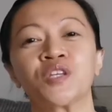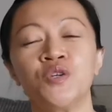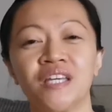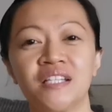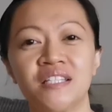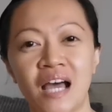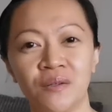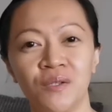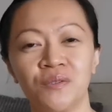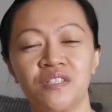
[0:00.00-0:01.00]
You can
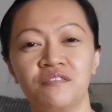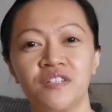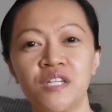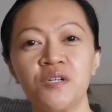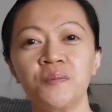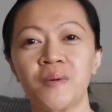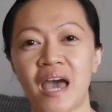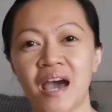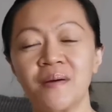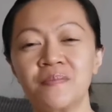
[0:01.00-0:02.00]
download the VHoop
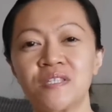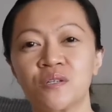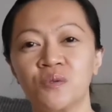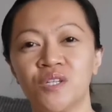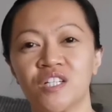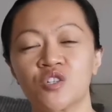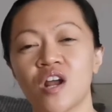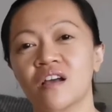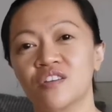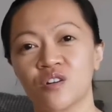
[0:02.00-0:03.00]
app so you can
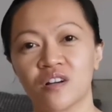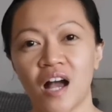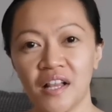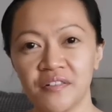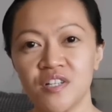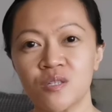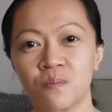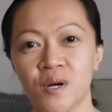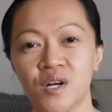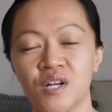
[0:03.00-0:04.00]
track your calories
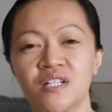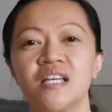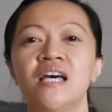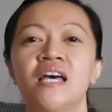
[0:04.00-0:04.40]
burned,